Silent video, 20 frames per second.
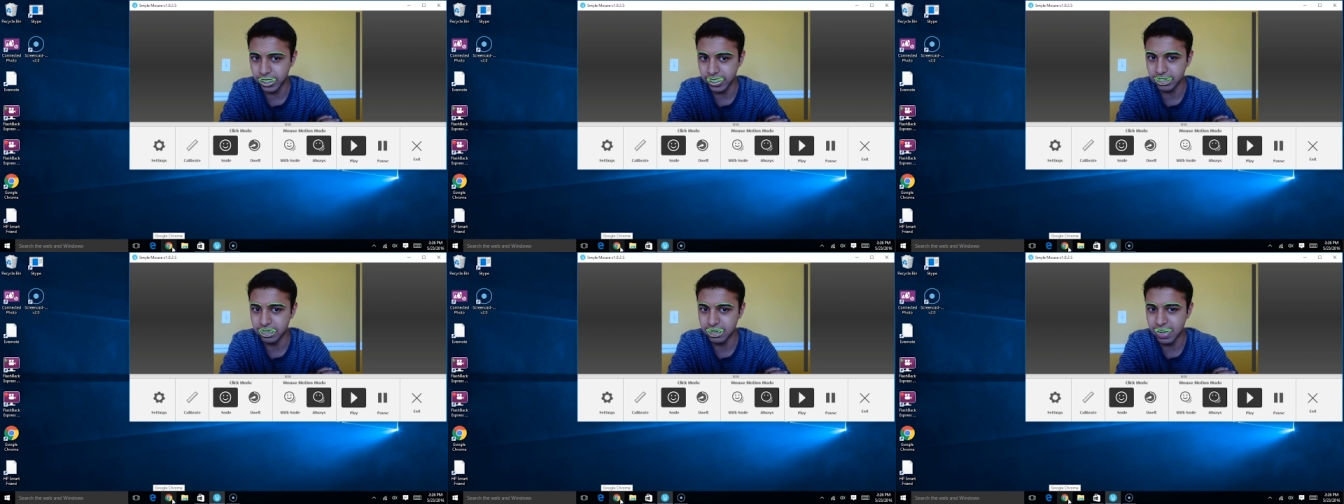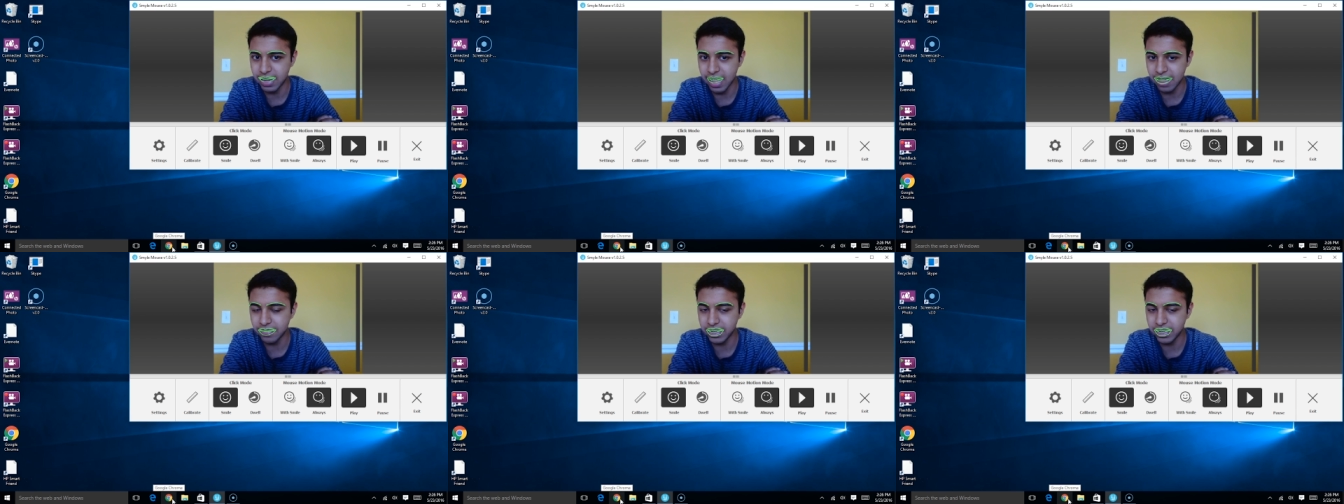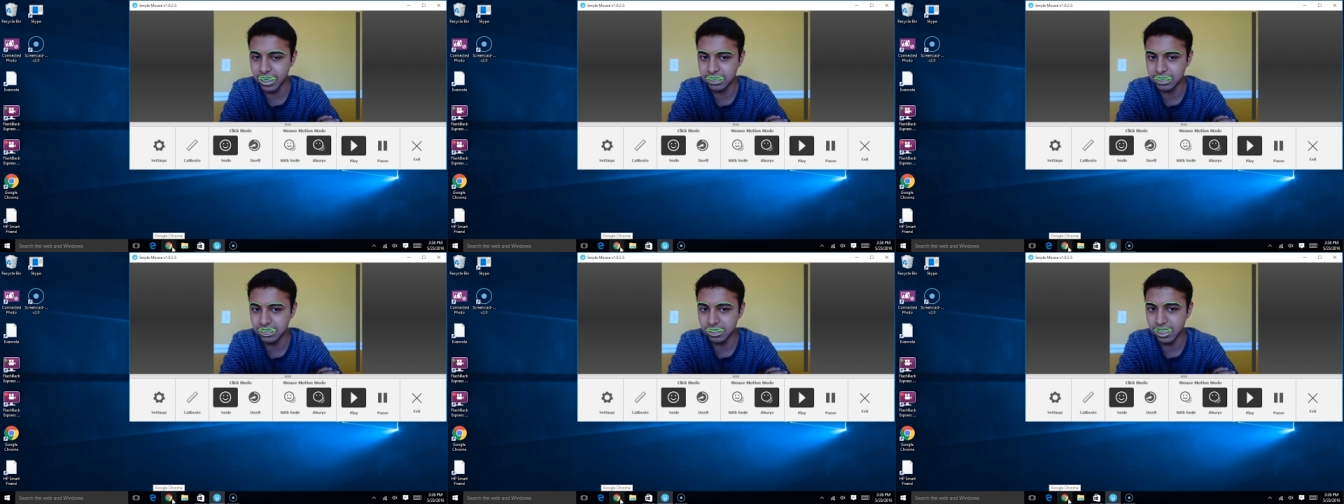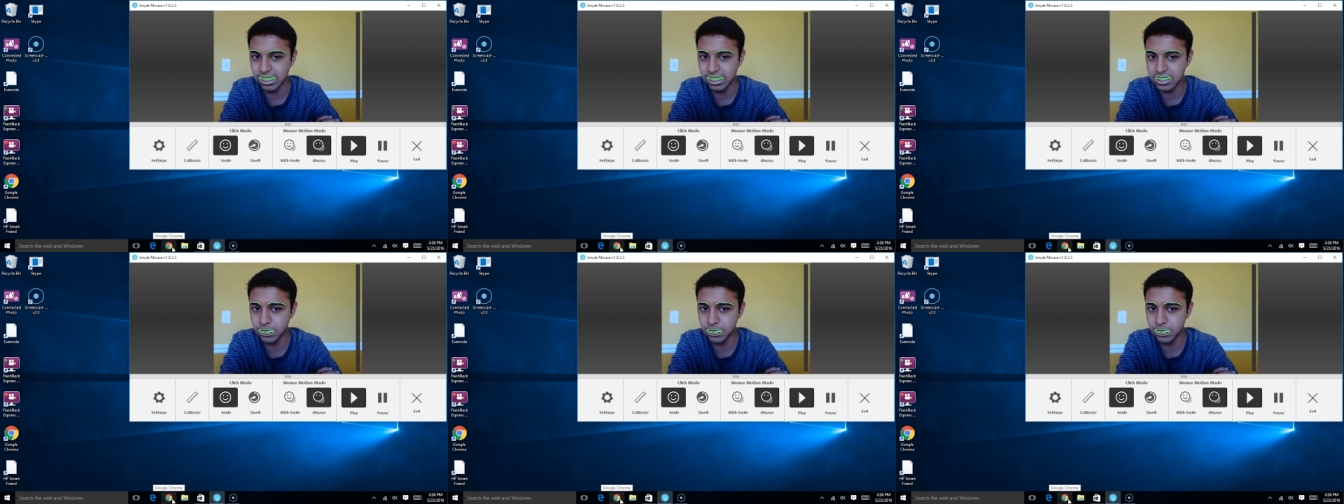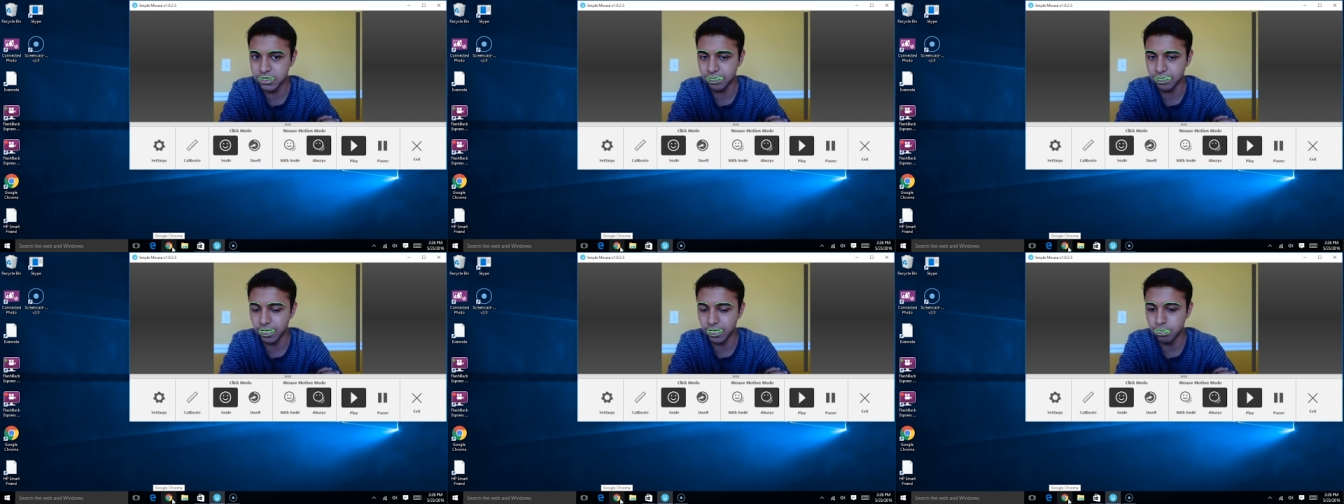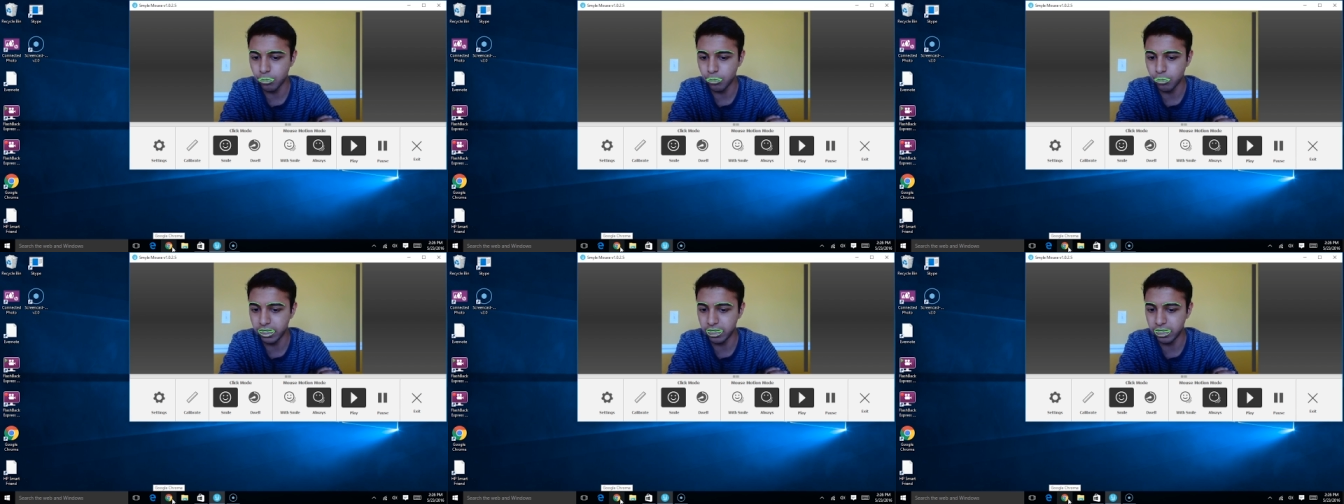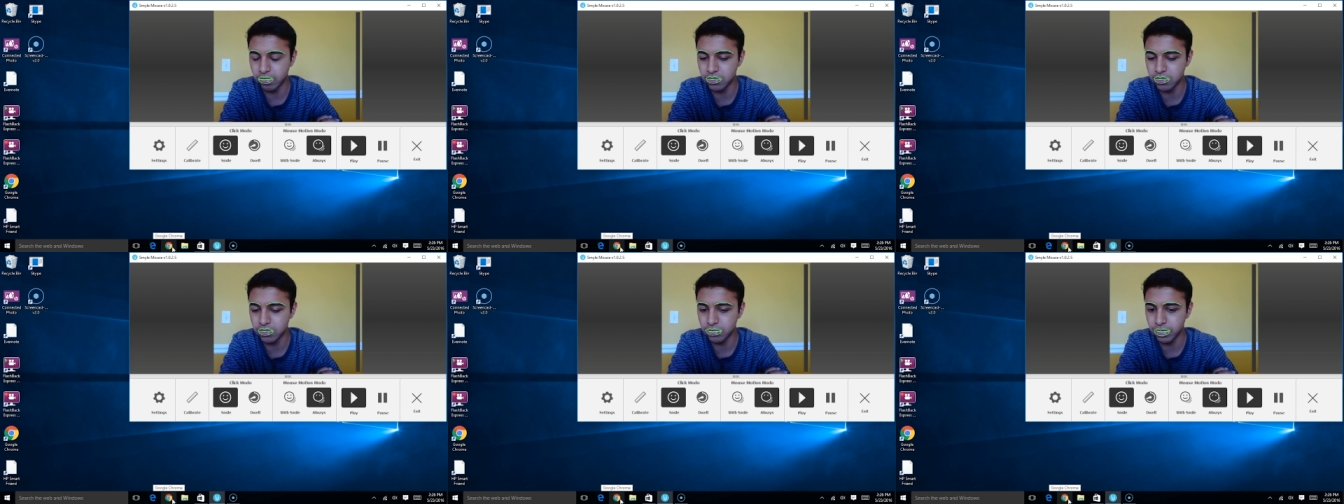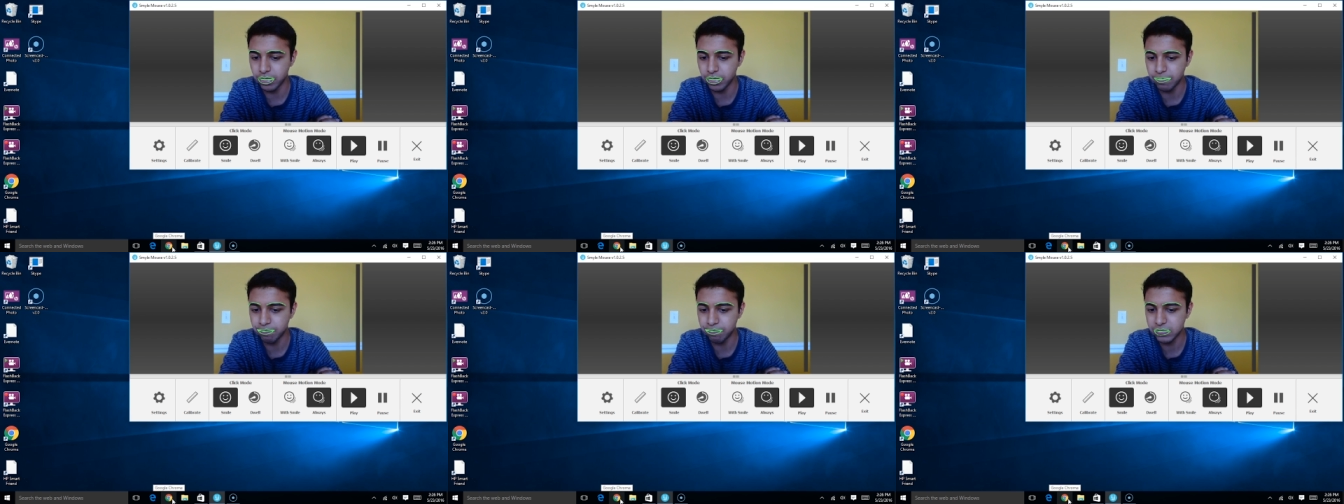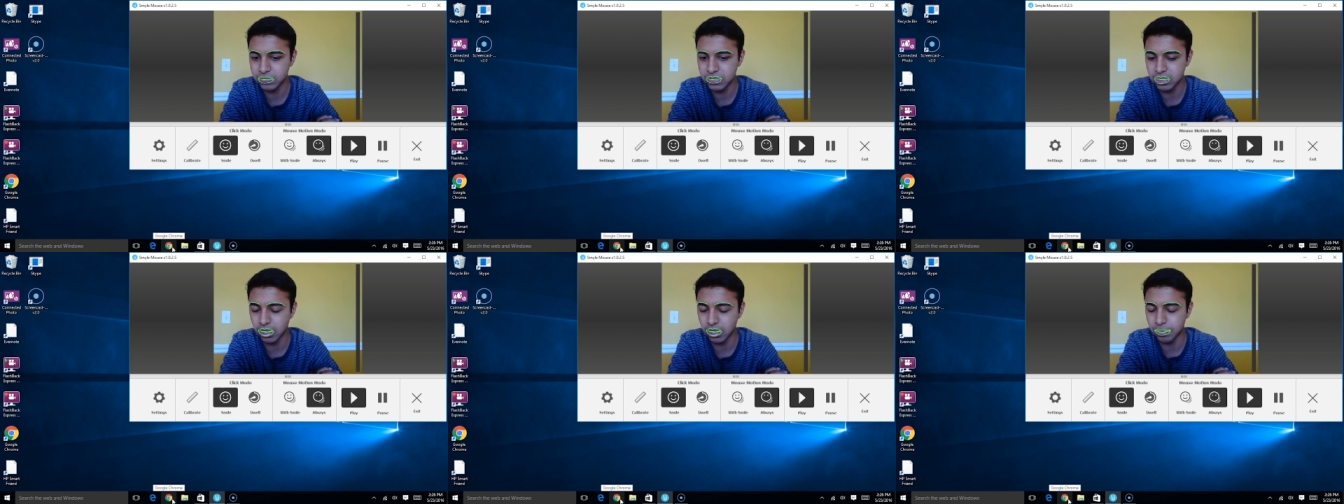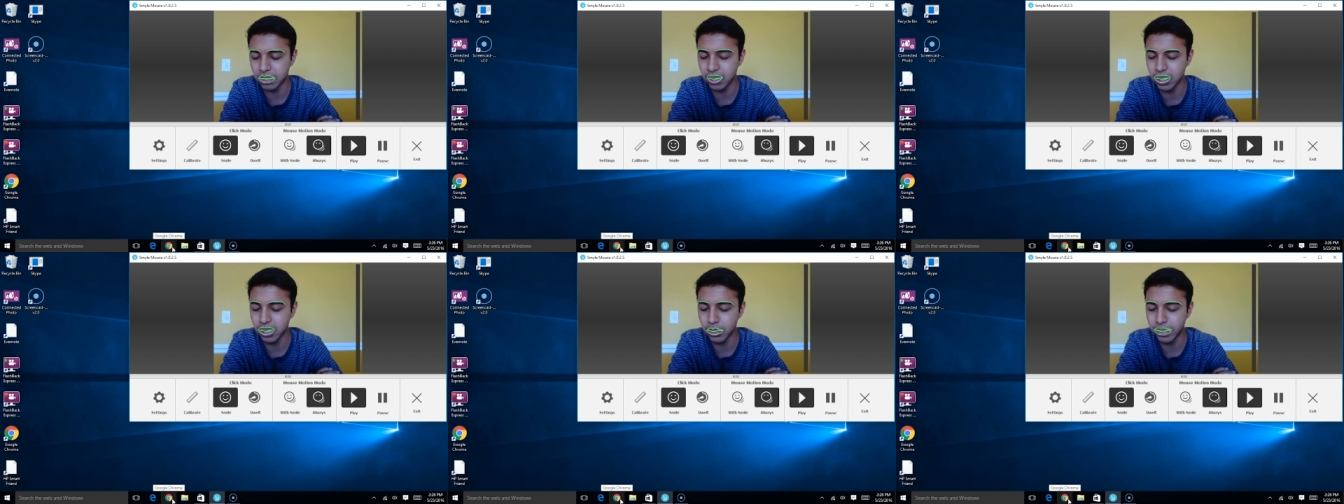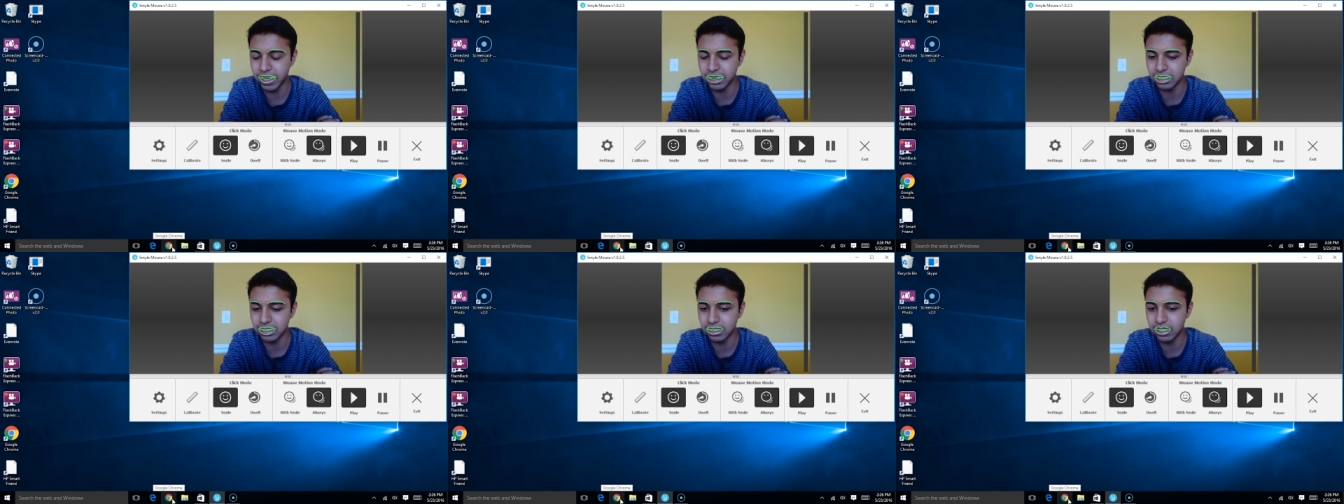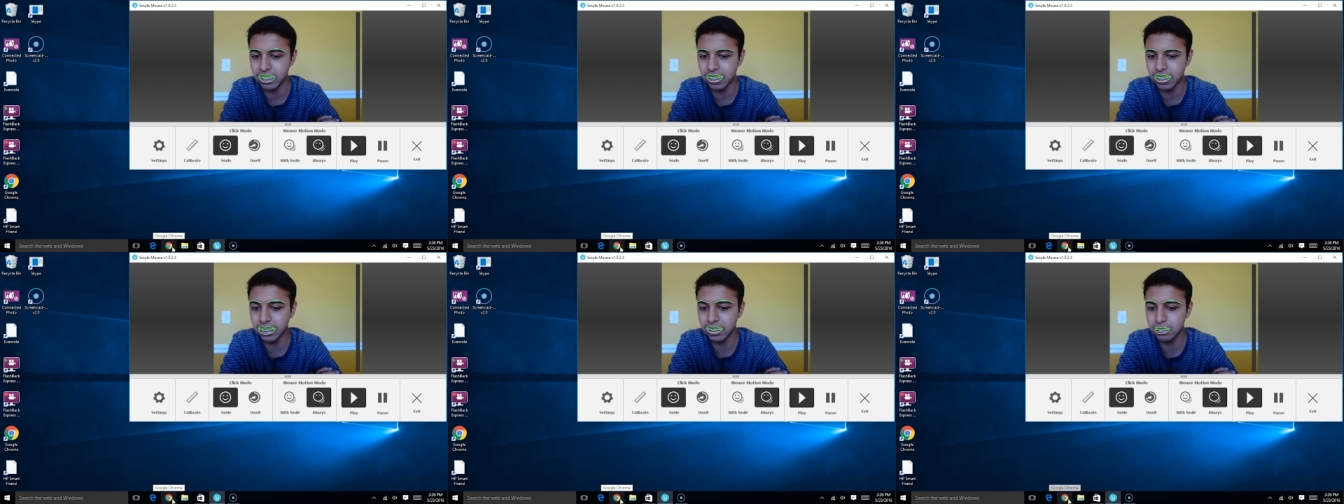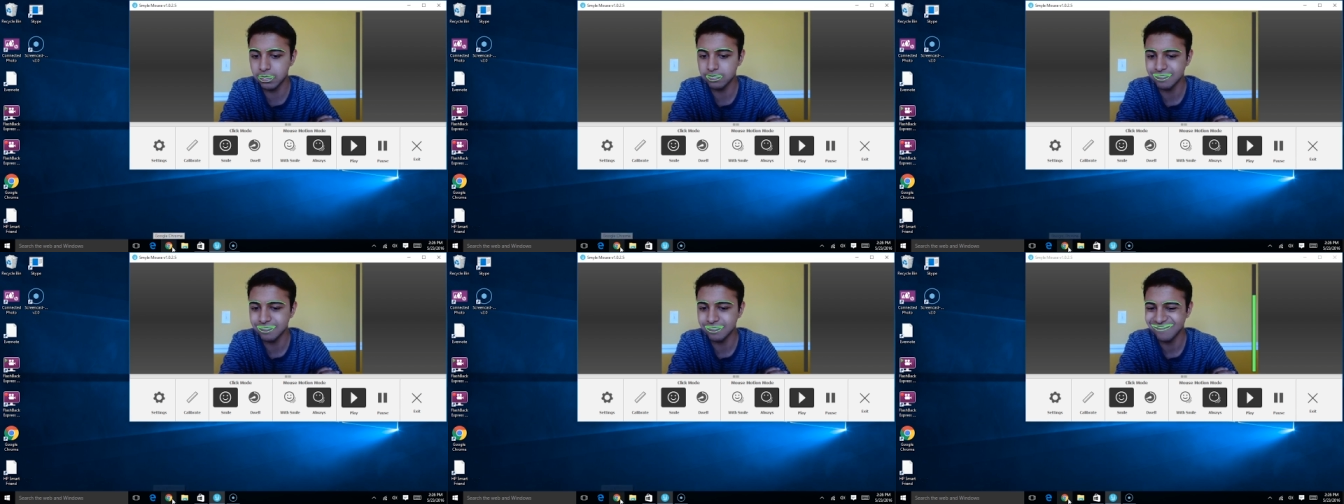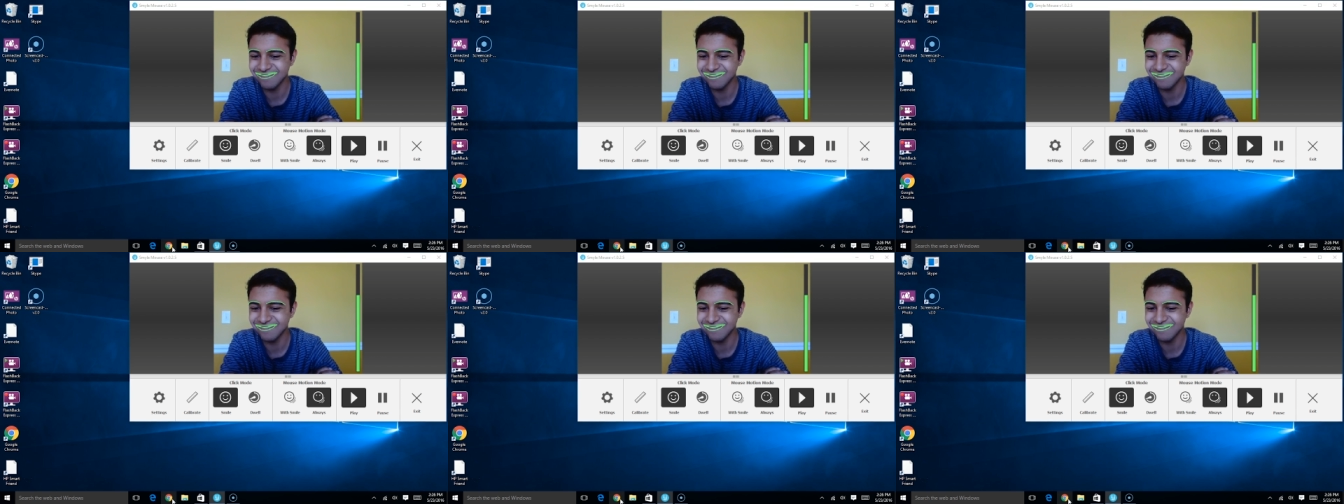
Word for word: I can navigate to that specific point in the screen. So I'm going to go ahead and click on it.